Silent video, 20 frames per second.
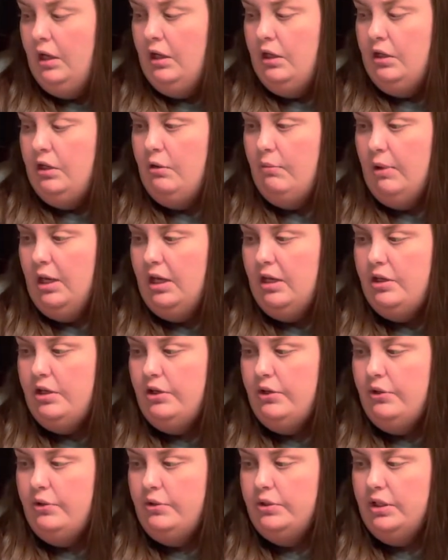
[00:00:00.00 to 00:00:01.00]
You may
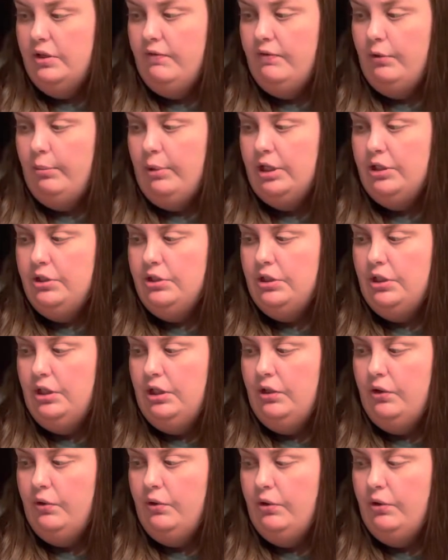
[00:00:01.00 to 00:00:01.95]
use my information,